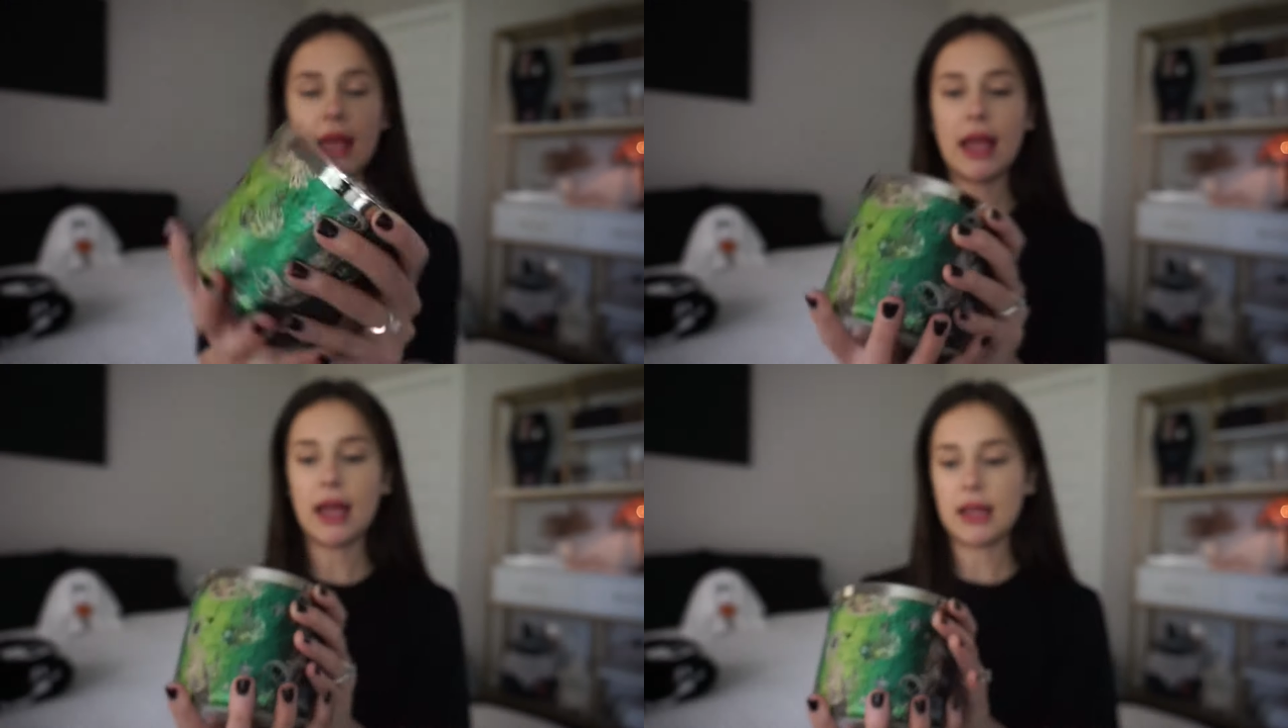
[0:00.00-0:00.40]

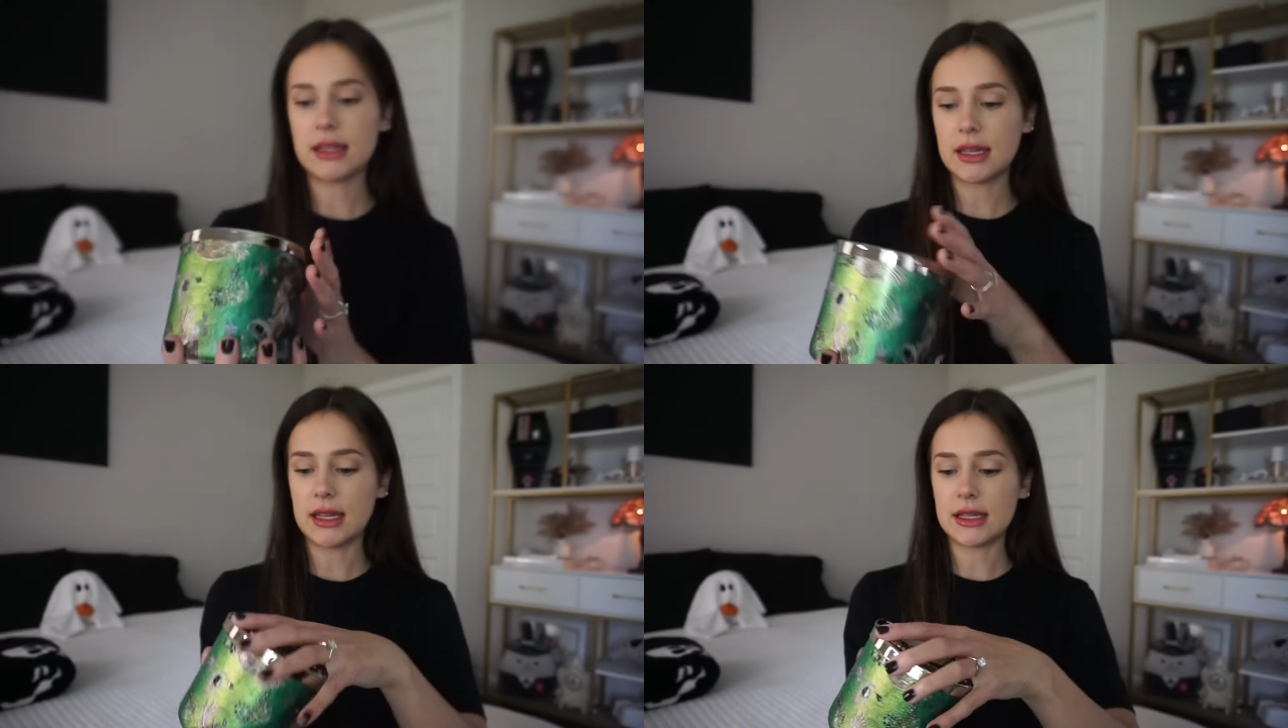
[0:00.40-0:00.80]
and
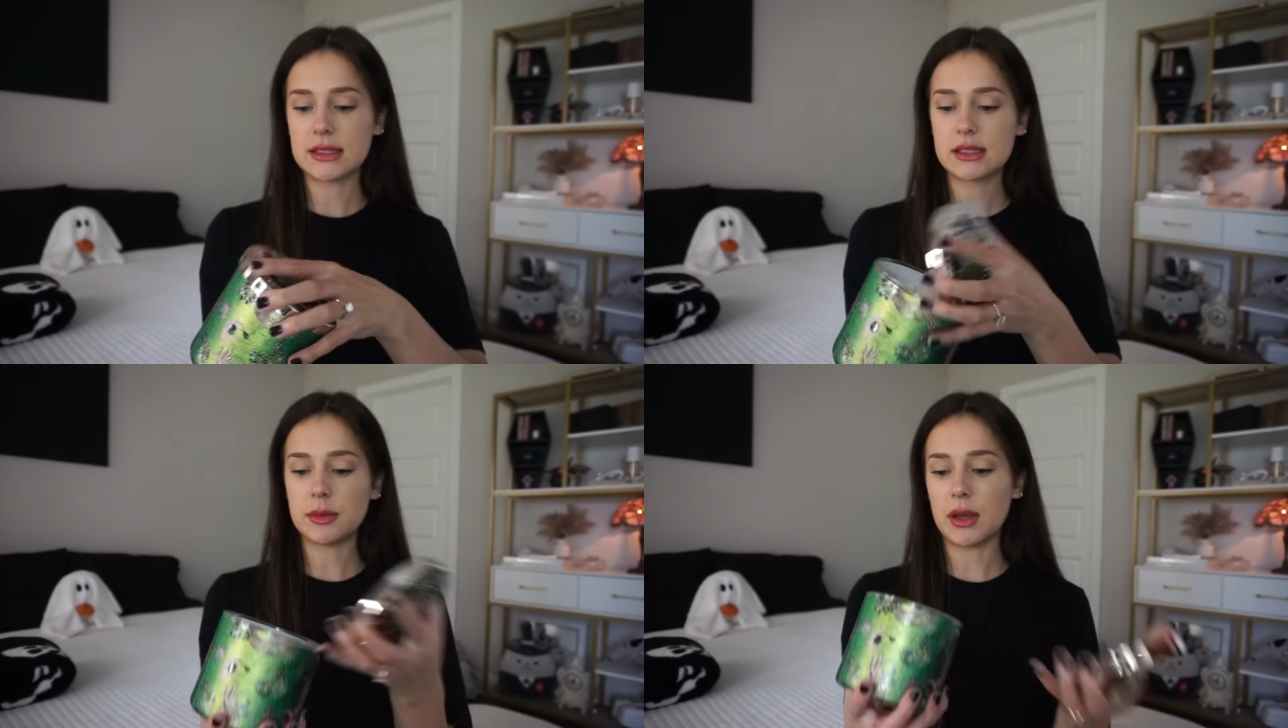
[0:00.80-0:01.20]
it
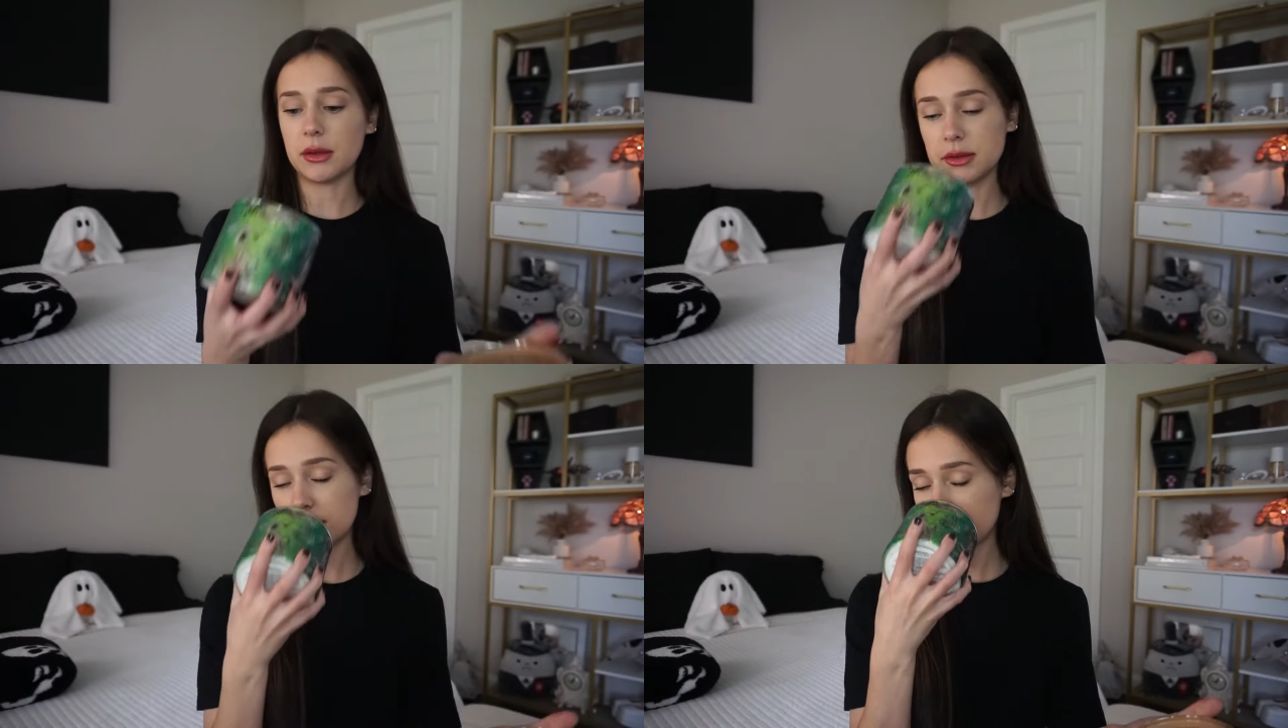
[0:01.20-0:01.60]

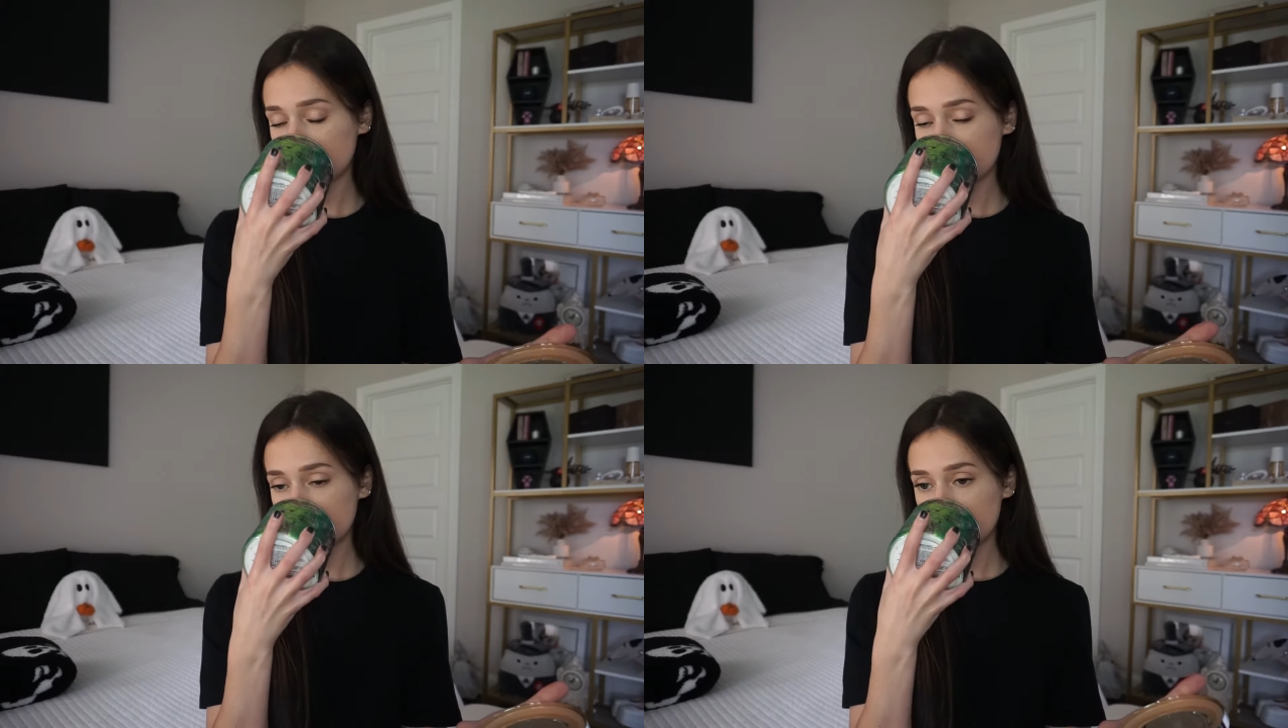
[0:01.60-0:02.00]
smells
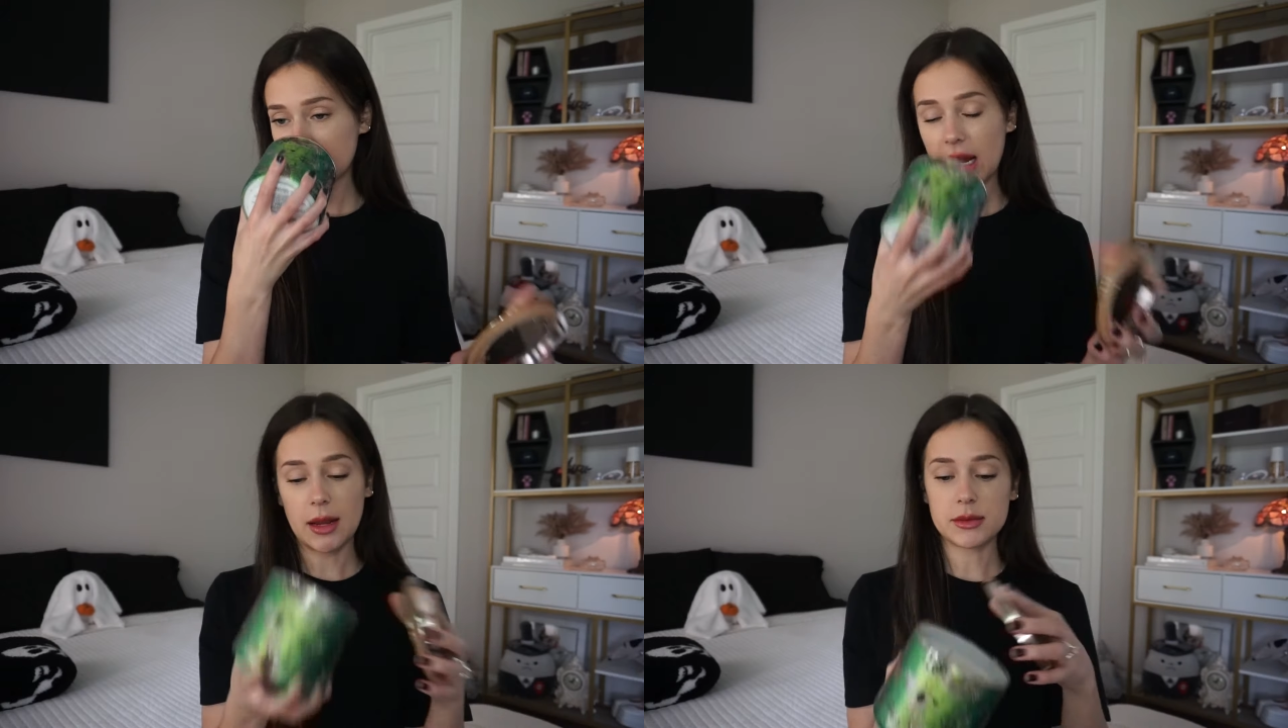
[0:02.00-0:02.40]

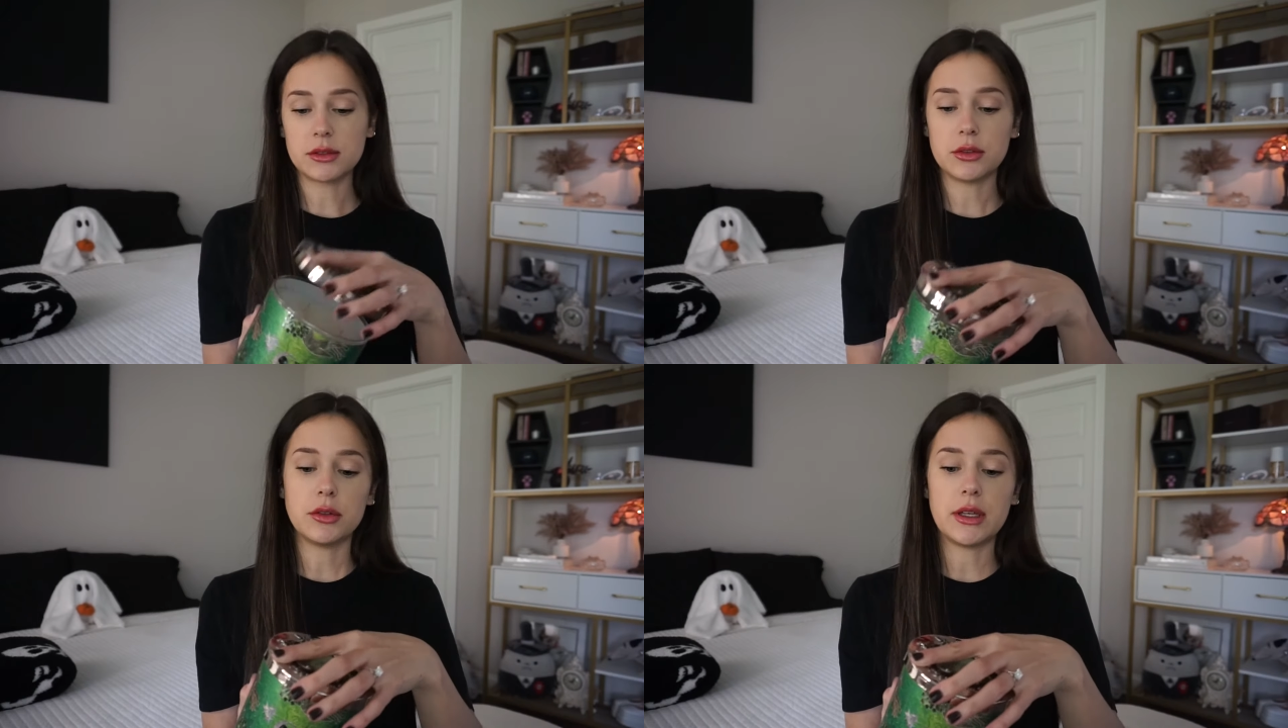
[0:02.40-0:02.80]

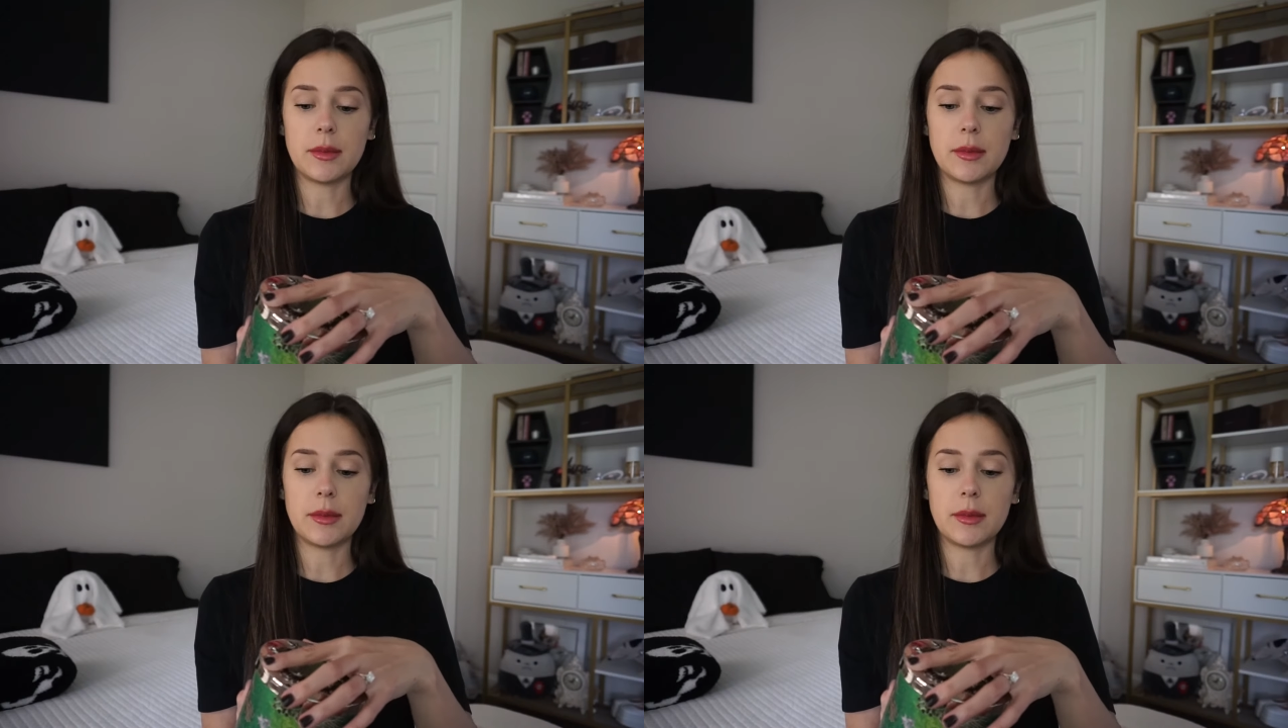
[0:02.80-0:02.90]
absolutely